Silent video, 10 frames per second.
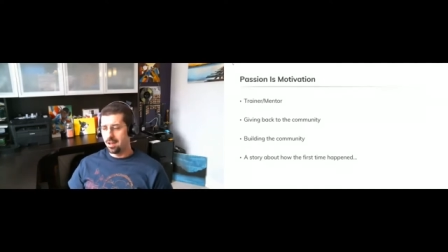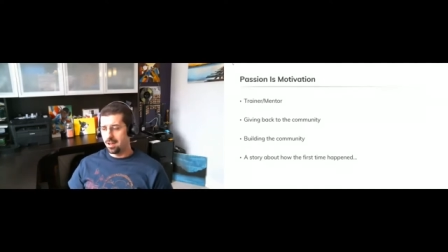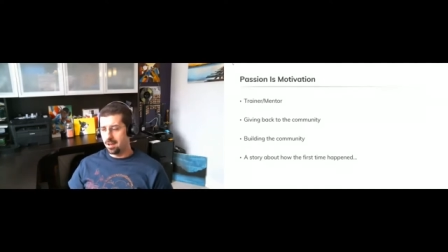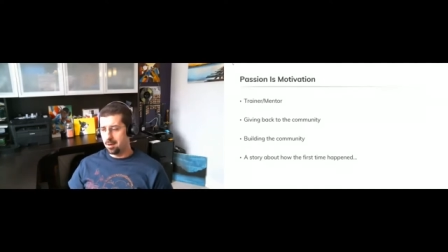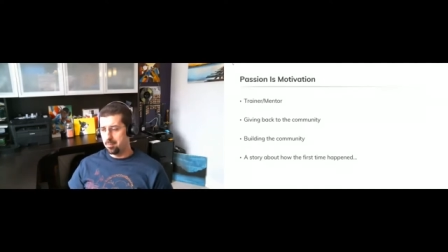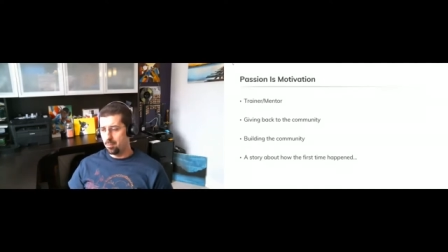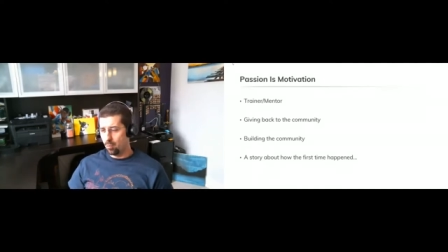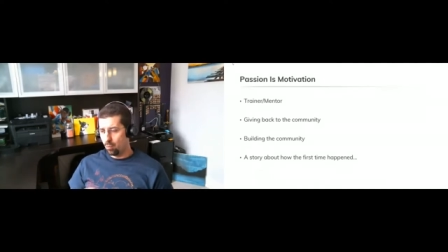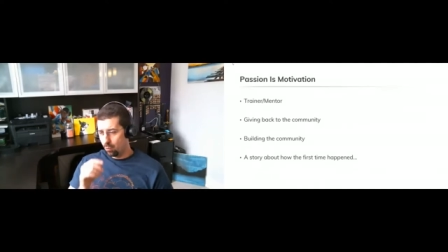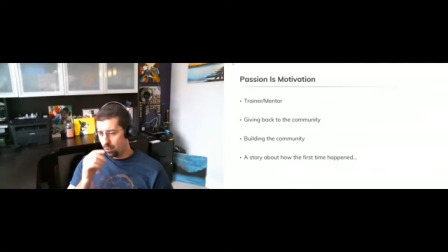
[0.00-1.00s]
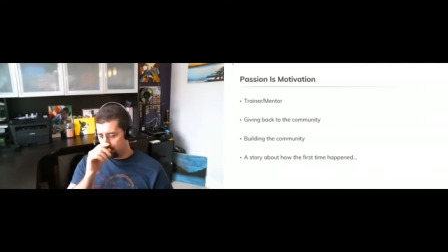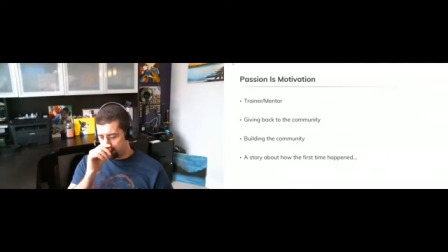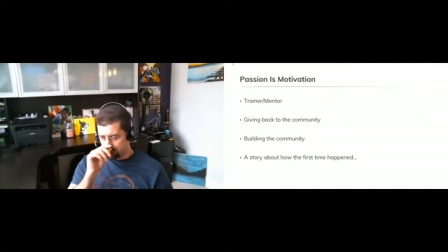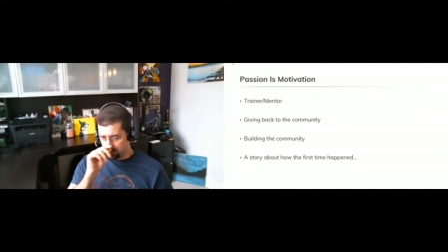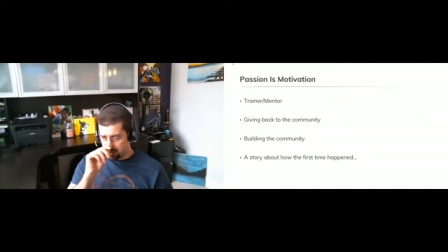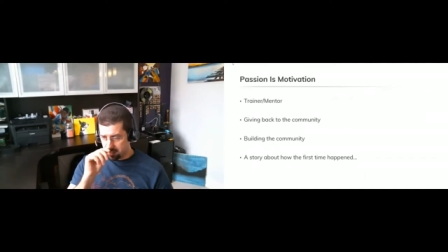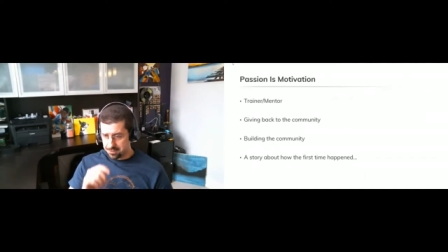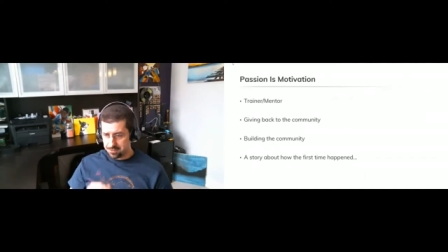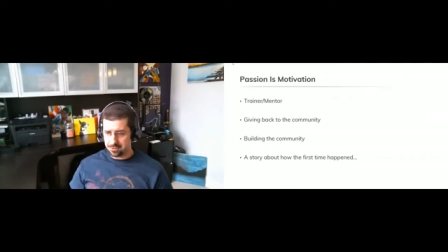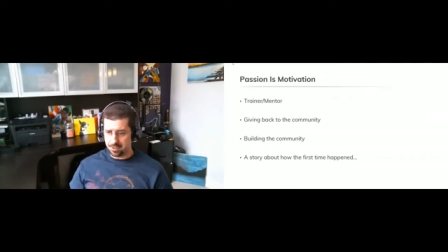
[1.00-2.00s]
Um, what was really
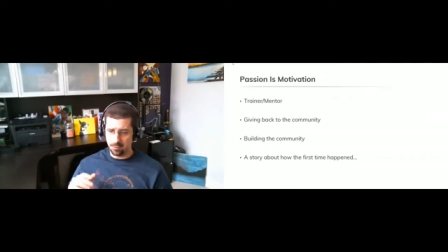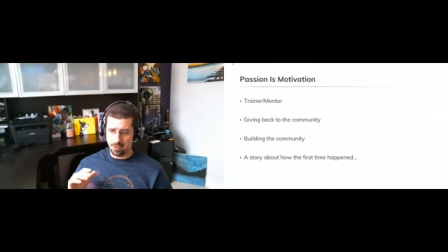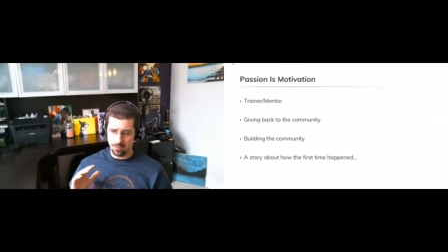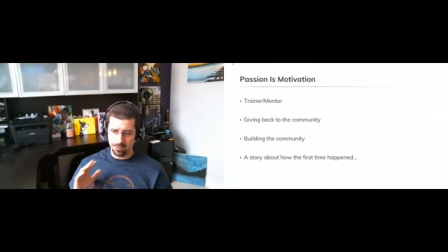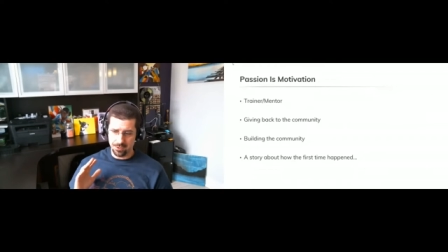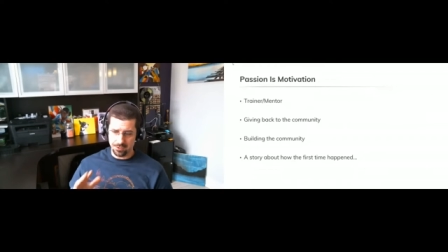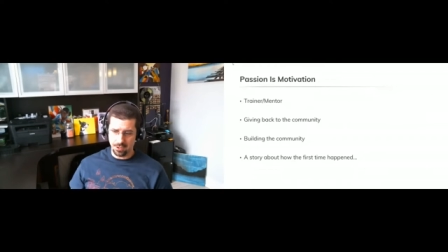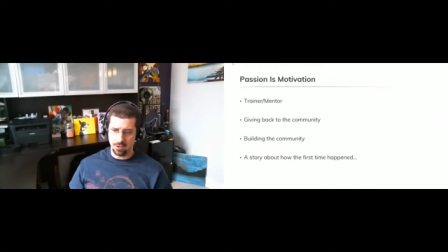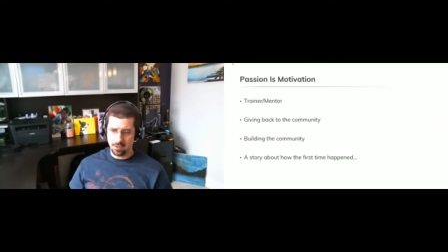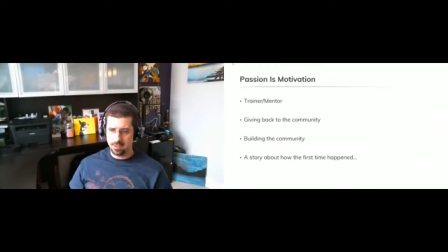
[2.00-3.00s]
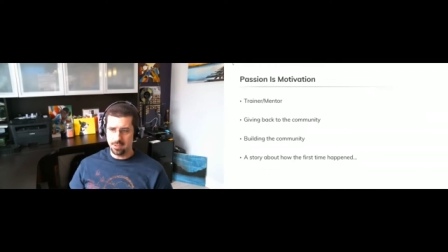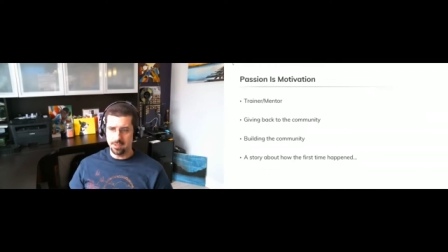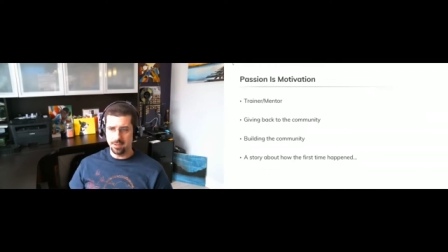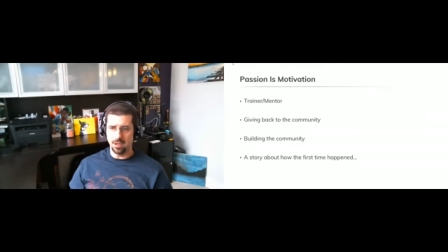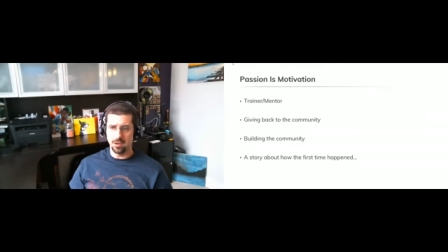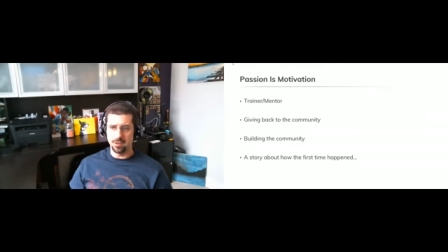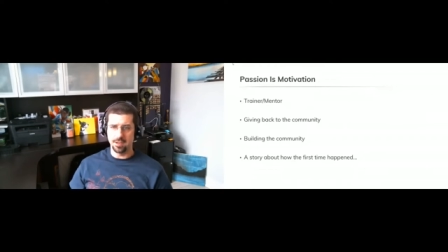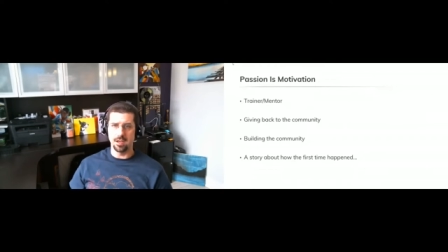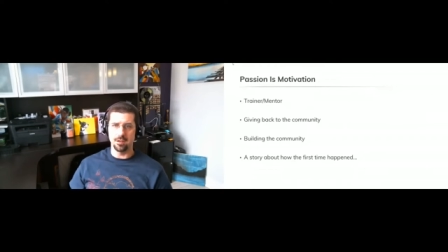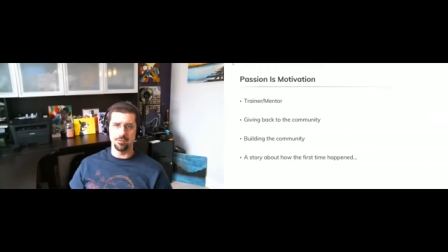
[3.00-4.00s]
interesting while we were talking in the
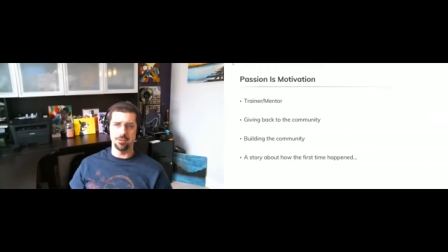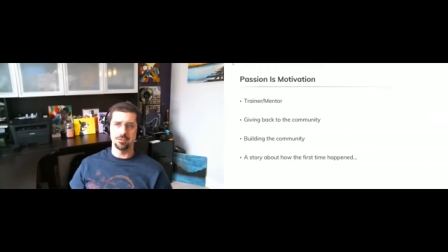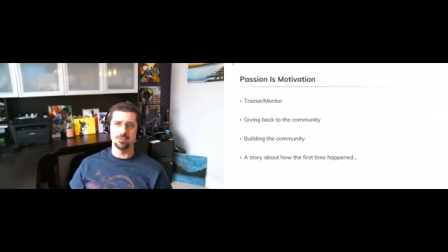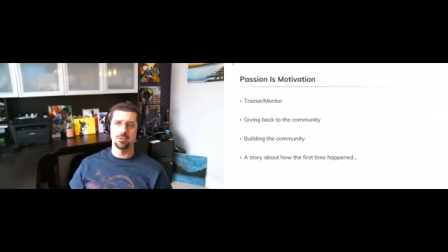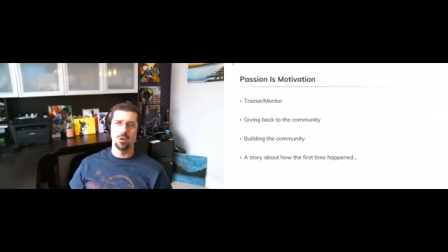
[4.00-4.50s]
unconference,